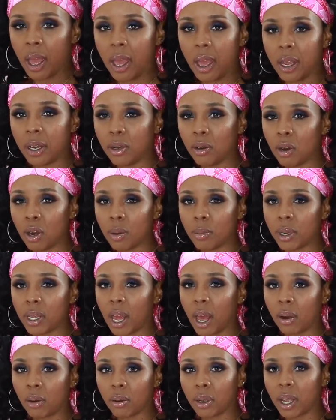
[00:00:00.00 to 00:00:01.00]
And normally
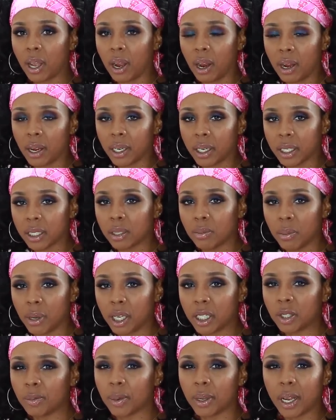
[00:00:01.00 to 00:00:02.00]
I don't carry this much,